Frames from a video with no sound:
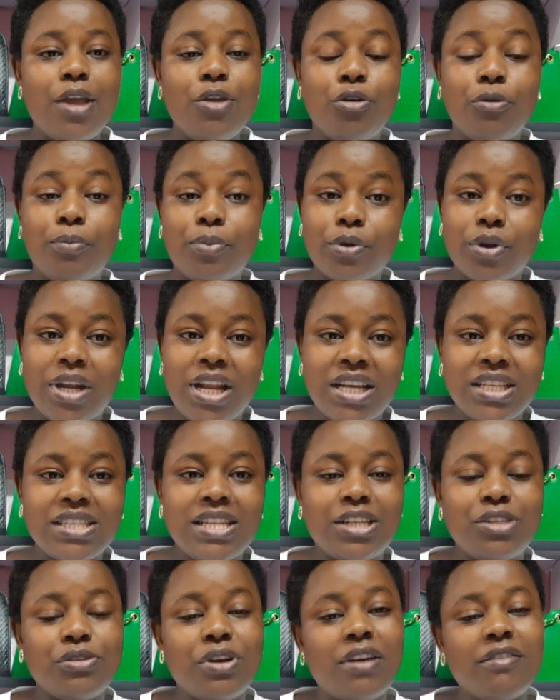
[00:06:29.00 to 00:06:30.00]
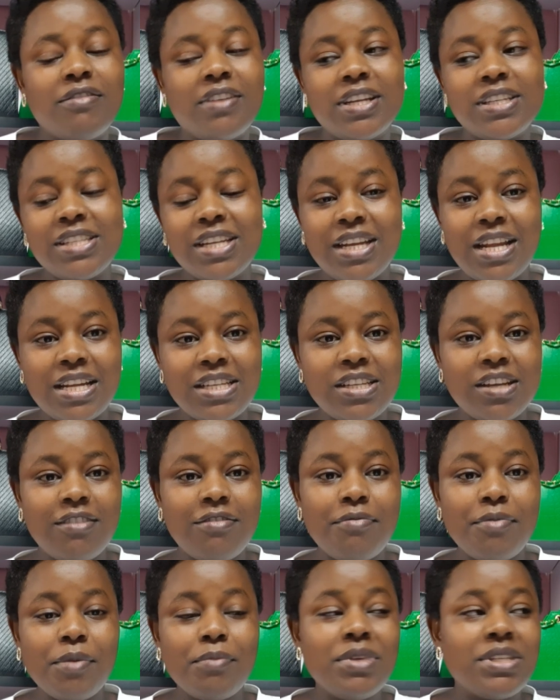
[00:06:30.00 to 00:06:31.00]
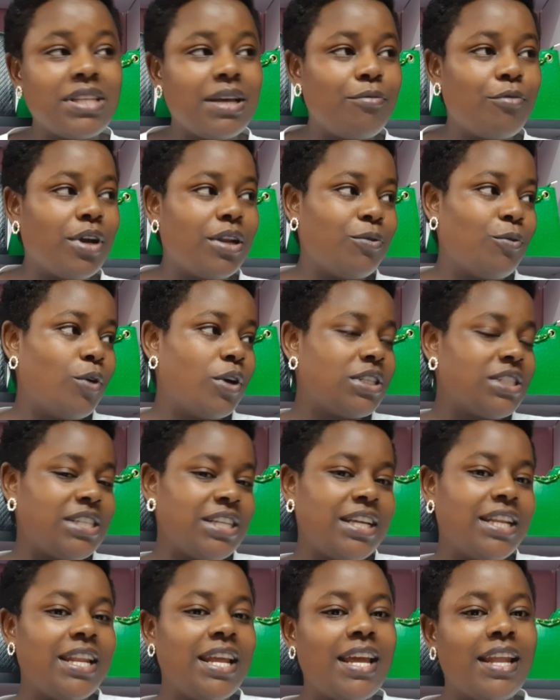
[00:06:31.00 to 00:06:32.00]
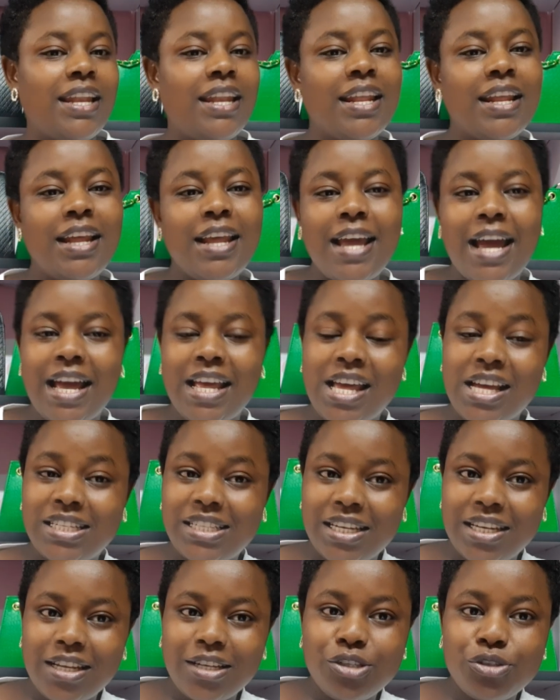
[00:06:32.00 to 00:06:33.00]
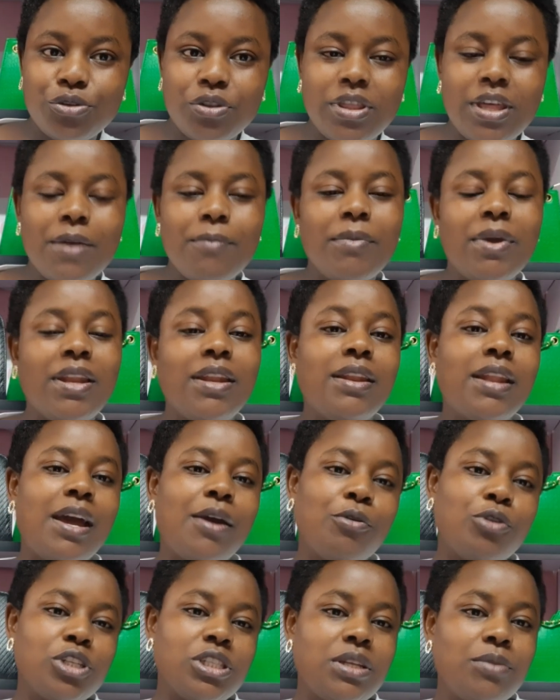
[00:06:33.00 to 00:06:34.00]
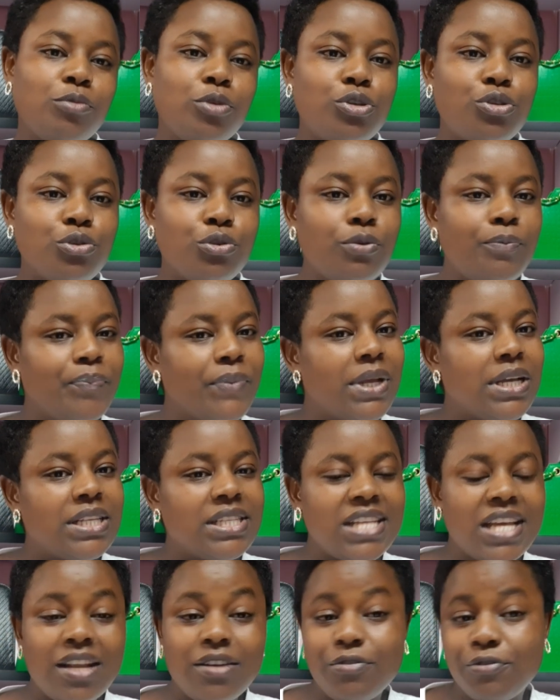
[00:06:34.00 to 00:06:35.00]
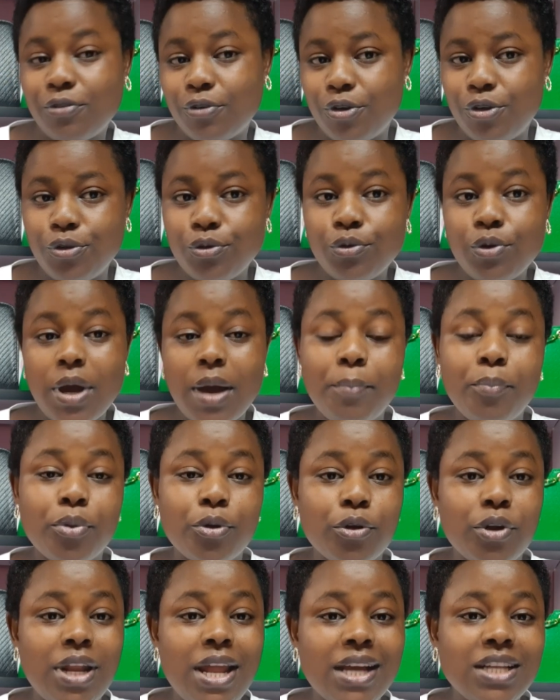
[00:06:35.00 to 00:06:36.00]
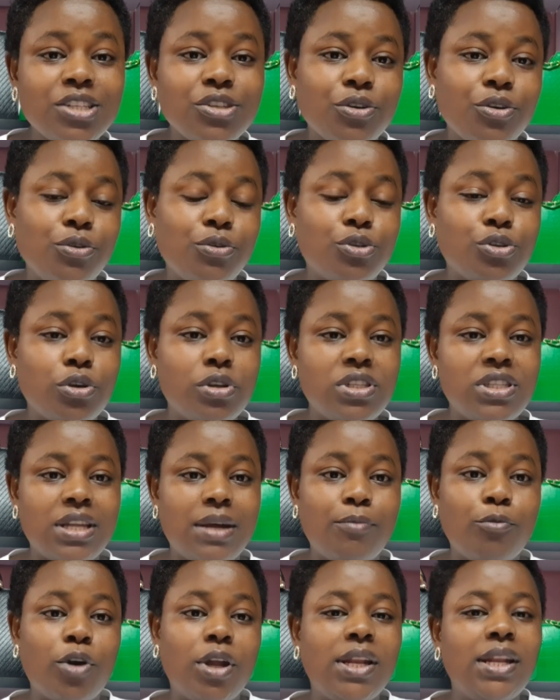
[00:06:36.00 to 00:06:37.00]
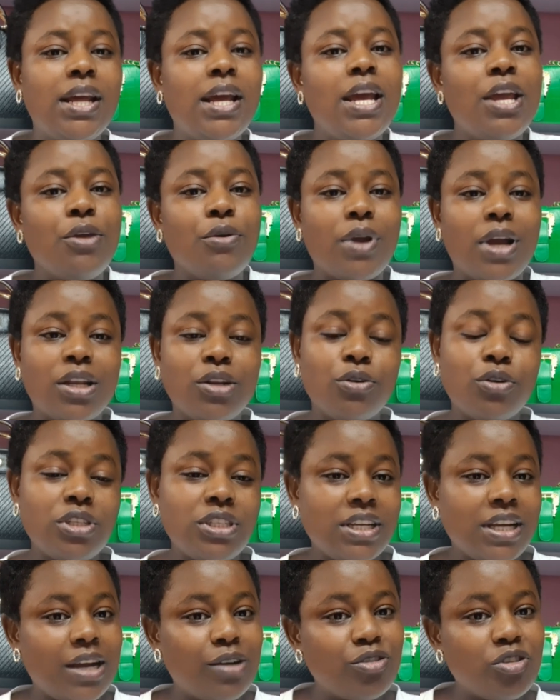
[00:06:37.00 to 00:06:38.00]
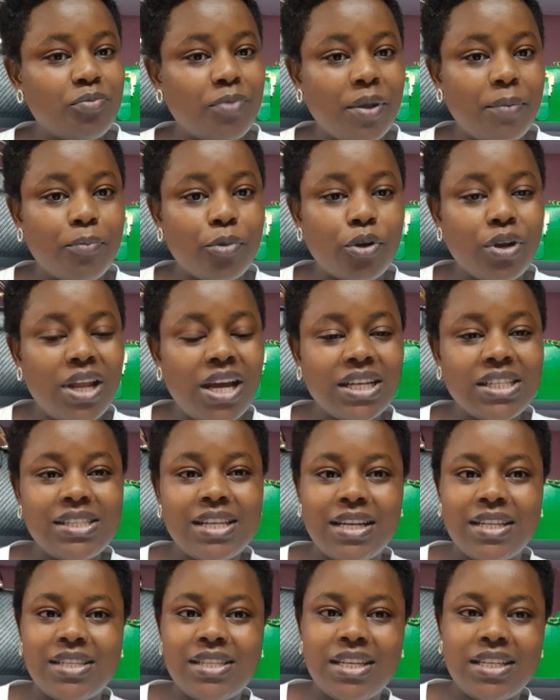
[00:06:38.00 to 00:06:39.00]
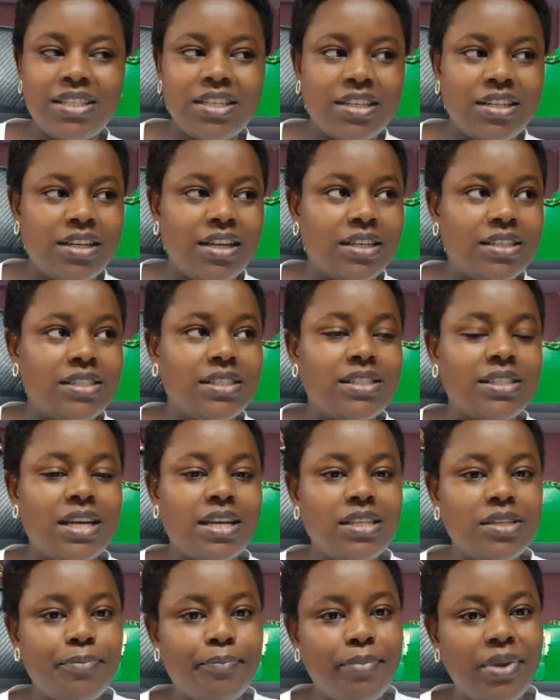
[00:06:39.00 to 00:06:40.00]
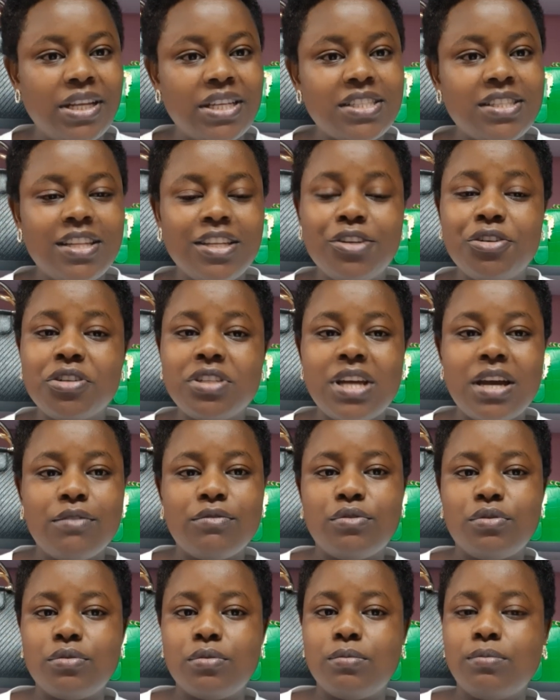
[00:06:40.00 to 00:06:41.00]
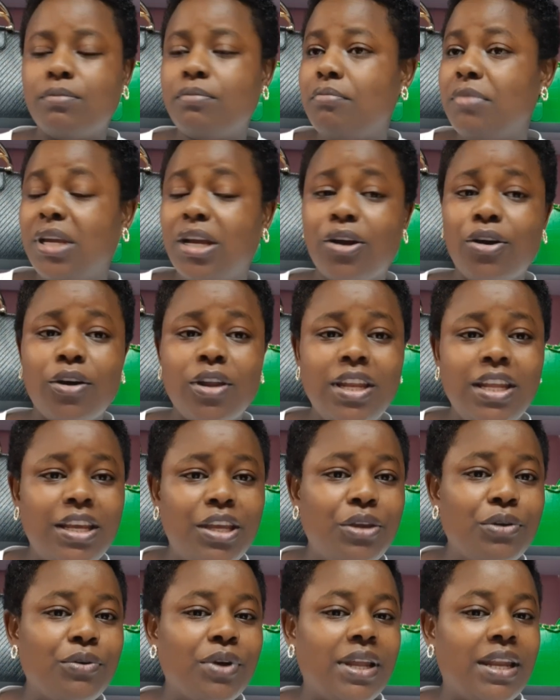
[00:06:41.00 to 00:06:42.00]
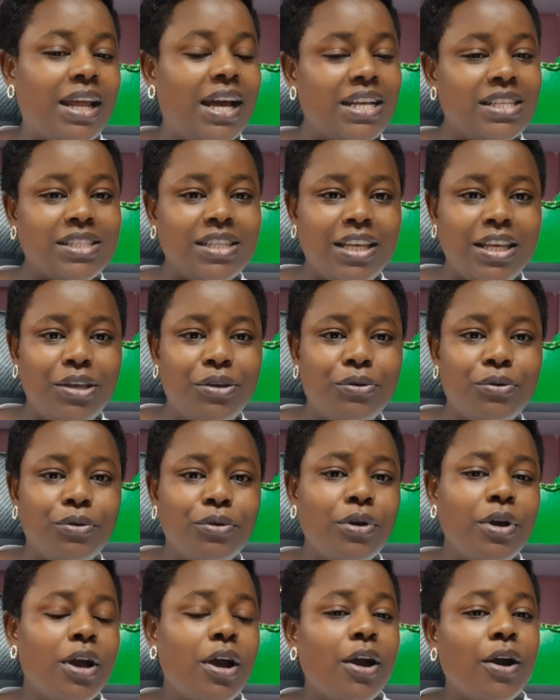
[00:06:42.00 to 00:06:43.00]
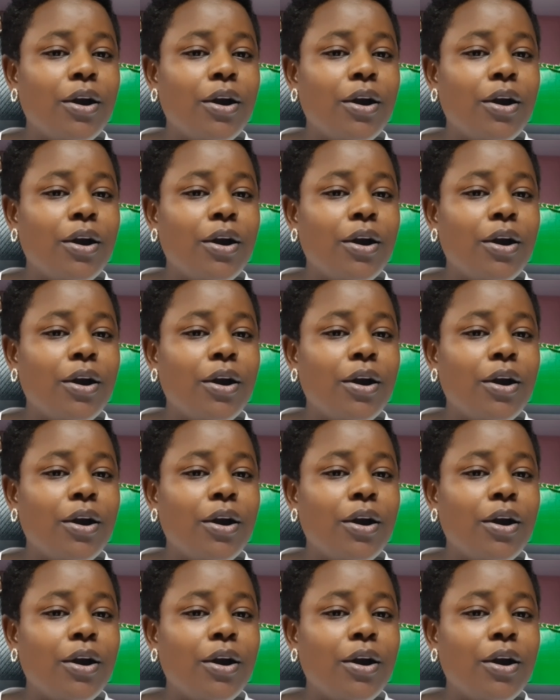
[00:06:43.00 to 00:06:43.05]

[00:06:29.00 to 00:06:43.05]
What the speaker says: your products that you have rented a shelf. Maybe someone walked in and I attended to them and I was able to sell for you a product, or you told someone you can go check out my products at such and such place. They don't have to be calling you and asking you,